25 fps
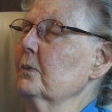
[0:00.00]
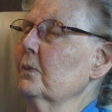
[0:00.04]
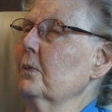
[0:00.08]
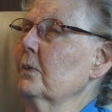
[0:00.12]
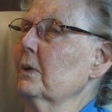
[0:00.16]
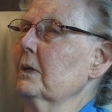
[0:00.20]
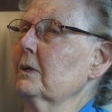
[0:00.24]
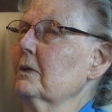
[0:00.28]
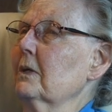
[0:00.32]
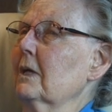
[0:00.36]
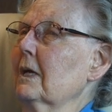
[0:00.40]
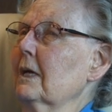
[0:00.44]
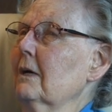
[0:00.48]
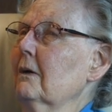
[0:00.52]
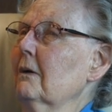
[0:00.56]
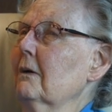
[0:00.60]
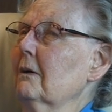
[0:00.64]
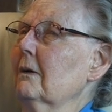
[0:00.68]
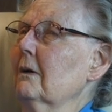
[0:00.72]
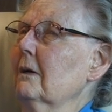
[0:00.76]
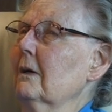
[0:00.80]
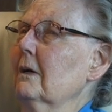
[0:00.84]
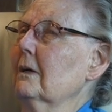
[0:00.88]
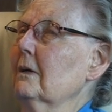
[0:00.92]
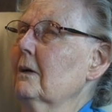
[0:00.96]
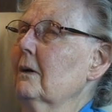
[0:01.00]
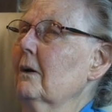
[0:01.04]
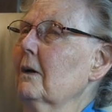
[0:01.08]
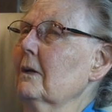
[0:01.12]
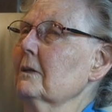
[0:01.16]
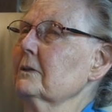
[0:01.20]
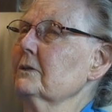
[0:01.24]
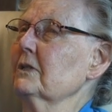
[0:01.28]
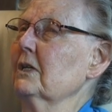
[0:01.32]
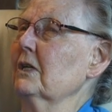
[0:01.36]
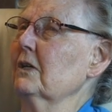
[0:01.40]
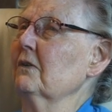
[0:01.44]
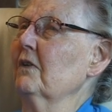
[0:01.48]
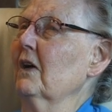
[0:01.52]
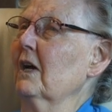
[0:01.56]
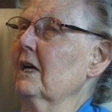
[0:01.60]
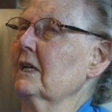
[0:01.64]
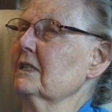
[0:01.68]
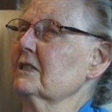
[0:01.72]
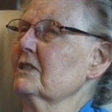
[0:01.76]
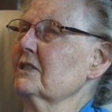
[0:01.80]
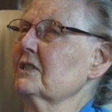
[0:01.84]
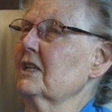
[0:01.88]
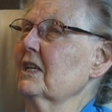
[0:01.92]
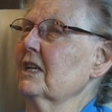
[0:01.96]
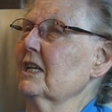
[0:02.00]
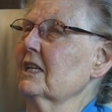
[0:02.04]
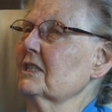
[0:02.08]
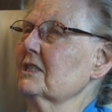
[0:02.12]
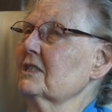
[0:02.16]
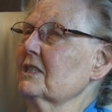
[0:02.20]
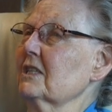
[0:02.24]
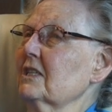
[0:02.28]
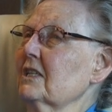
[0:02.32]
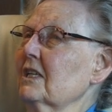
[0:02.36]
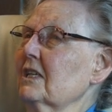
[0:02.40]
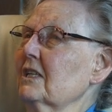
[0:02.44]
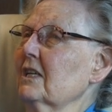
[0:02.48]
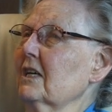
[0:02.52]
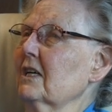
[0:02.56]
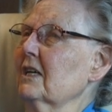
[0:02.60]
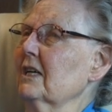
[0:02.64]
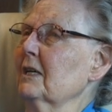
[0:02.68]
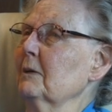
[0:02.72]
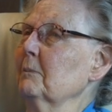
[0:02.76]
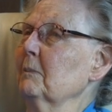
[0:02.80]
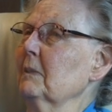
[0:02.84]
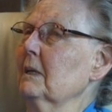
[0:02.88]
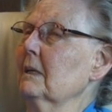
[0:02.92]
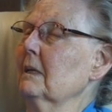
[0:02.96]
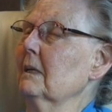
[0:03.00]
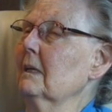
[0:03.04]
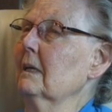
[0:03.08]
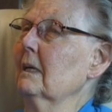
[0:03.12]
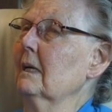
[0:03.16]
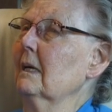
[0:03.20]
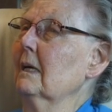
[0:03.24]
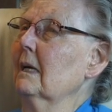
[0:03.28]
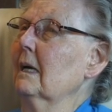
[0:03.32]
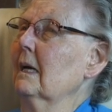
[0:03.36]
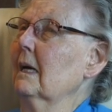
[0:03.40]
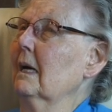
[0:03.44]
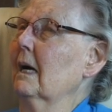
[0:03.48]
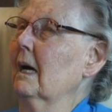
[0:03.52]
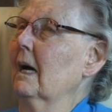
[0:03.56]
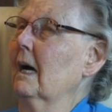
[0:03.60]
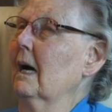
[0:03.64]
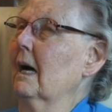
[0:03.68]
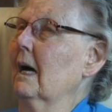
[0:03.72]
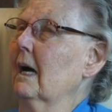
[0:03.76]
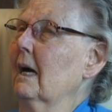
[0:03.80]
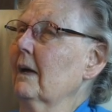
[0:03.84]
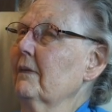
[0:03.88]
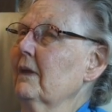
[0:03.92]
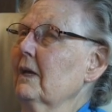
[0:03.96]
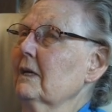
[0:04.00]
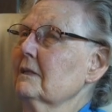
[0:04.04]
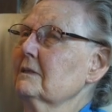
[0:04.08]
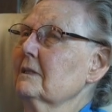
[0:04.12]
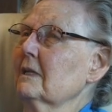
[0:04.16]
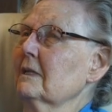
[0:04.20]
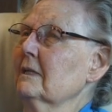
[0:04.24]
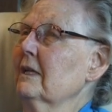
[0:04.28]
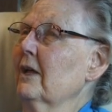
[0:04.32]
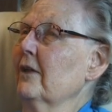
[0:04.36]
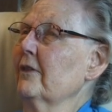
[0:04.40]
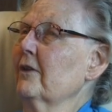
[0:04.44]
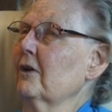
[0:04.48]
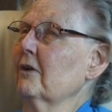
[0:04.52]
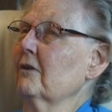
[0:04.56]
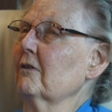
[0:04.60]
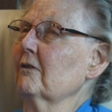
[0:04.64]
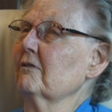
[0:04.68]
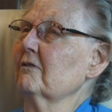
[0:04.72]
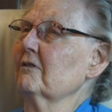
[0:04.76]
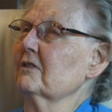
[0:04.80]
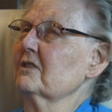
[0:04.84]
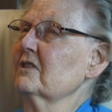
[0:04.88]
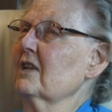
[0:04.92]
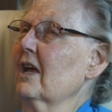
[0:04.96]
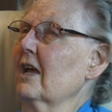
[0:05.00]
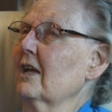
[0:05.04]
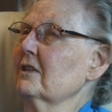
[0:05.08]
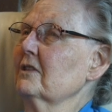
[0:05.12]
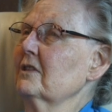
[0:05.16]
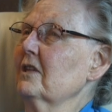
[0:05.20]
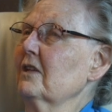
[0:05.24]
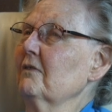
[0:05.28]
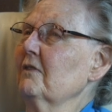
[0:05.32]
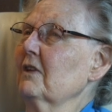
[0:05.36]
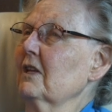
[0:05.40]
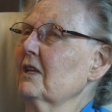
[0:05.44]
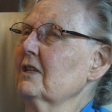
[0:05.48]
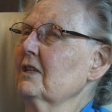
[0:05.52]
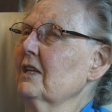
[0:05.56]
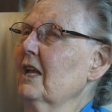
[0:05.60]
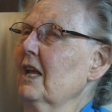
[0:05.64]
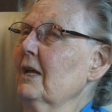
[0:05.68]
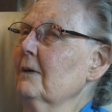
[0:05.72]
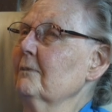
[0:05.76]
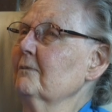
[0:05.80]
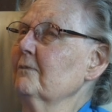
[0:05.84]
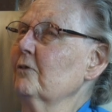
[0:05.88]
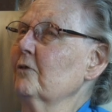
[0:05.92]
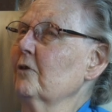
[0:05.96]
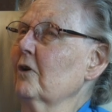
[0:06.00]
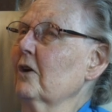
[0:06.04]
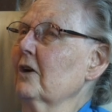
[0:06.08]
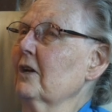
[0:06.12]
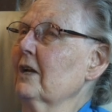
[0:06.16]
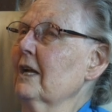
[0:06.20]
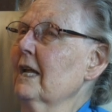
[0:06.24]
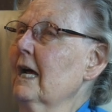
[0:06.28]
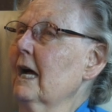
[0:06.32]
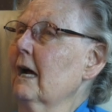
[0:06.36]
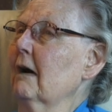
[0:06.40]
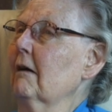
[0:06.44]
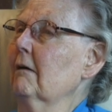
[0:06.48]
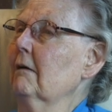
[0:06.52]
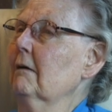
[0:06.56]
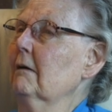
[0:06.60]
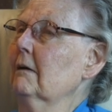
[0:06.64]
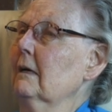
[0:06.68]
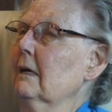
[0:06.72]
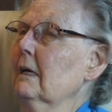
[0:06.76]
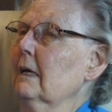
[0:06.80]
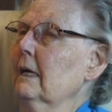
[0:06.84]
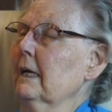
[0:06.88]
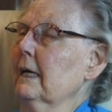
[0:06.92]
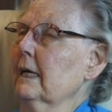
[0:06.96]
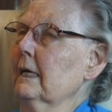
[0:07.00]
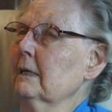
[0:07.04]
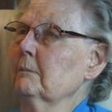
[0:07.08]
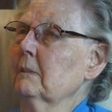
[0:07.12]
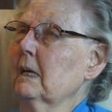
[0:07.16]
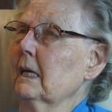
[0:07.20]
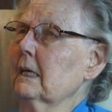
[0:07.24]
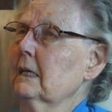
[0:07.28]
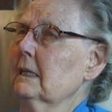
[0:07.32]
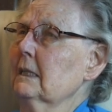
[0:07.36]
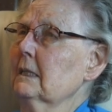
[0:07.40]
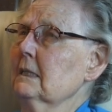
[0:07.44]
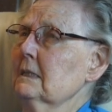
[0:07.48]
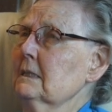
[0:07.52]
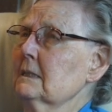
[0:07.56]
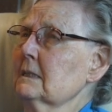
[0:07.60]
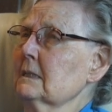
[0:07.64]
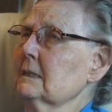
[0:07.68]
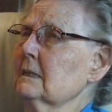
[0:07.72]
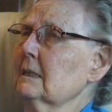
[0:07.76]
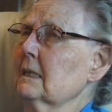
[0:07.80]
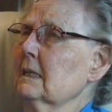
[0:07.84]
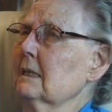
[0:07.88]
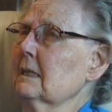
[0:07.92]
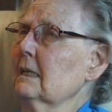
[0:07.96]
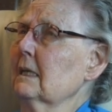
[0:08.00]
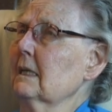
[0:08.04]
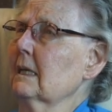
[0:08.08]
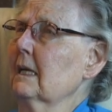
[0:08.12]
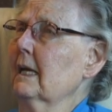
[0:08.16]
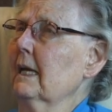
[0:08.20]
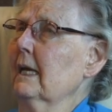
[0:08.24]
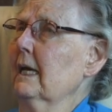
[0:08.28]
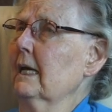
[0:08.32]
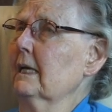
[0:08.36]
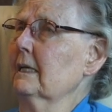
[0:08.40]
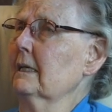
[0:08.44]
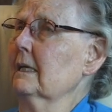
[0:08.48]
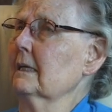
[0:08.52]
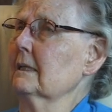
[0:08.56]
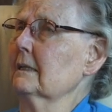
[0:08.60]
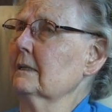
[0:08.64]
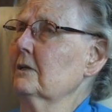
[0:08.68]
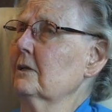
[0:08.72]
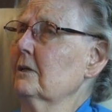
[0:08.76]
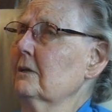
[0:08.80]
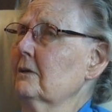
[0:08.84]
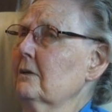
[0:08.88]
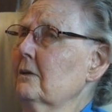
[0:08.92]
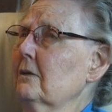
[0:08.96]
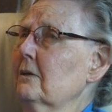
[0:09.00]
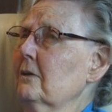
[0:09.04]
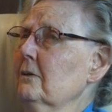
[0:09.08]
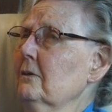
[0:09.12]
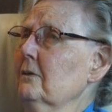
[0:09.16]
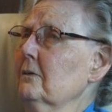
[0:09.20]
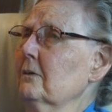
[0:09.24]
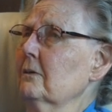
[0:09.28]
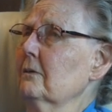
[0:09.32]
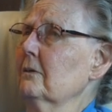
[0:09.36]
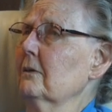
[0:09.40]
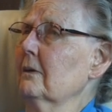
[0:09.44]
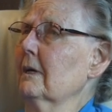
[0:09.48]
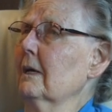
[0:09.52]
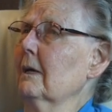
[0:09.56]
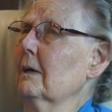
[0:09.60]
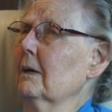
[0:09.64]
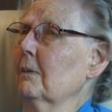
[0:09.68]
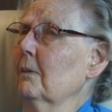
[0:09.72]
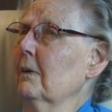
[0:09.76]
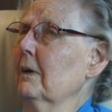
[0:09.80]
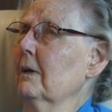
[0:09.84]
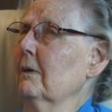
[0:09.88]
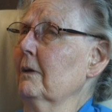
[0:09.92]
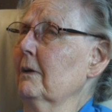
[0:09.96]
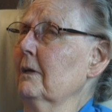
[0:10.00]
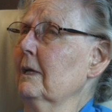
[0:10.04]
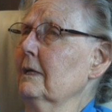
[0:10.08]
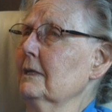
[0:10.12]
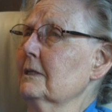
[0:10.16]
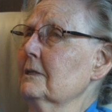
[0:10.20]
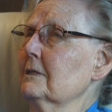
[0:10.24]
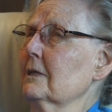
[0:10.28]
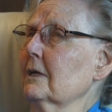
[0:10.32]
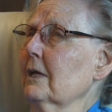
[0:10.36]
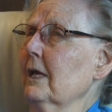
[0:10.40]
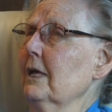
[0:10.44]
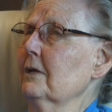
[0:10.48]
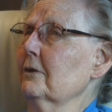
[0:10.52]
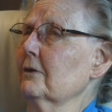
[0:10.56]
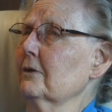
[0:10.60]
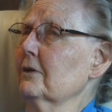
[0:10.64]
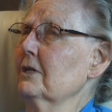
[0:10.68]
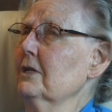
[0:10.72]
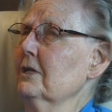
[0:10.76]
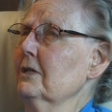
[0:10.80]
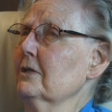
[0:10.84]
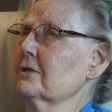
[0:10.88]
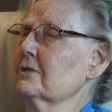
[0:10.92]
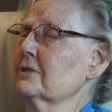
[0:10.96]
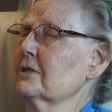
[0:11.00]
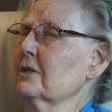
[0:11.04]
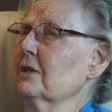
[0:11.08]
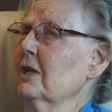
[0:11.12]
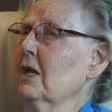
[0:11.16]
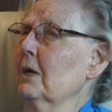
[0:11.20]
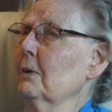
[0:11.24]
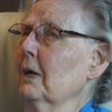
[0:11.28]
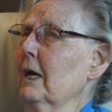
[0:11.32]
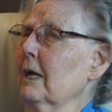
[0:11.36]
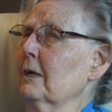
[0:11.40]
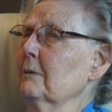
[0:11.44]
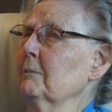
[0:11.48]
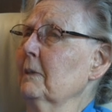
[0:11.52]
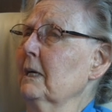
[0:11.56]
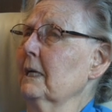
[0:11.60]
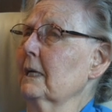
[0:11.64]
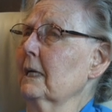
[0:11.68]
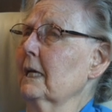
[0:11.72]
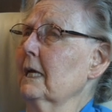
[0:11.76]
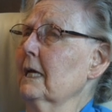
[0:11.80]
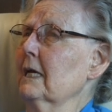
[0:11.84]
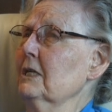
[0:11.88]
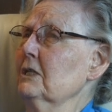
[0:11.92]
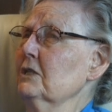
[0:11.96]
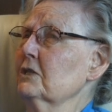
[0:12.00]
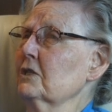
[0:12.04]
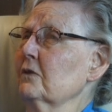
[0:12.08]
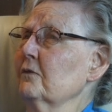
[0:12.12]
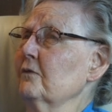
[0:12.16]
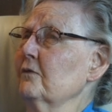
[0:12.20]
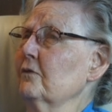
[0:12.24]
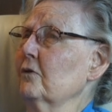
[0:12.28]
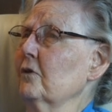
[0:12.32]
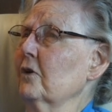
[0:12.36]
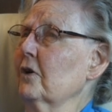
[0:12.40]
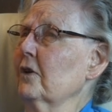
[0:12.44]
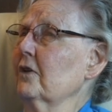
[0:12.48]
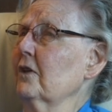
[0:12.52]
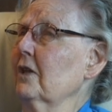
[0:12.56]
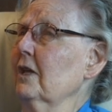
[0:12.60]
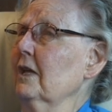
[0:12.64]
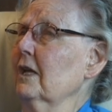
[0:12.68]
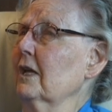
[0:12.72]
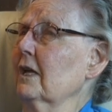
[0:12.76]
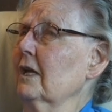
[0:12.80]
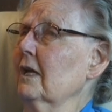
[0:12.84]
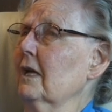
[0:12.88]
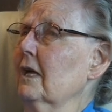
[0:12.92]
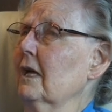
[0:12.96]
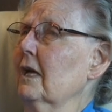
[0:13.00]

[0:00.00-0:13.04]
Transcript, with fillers: what they call St. Vitus dance at the time. Well, there's another scientific name for it now. And my cousin had it too in these later years and he had medication for it then.